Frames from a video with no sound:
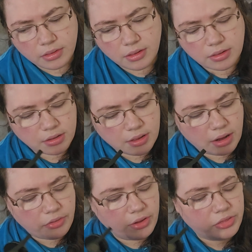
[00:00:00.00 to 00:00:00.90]
This is
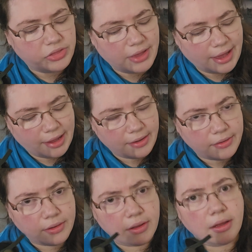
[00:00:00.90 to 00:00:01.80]
how they stay,
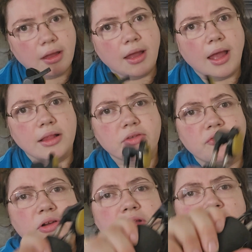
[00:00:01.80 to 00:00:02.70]
and it's
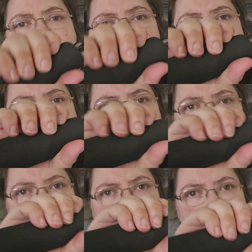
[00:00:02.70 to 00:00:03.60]
very small.
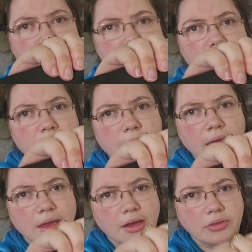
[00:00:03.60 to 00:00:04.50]
This is it in my
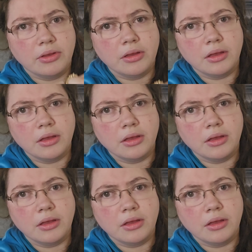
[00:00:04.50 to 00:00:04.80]
hand.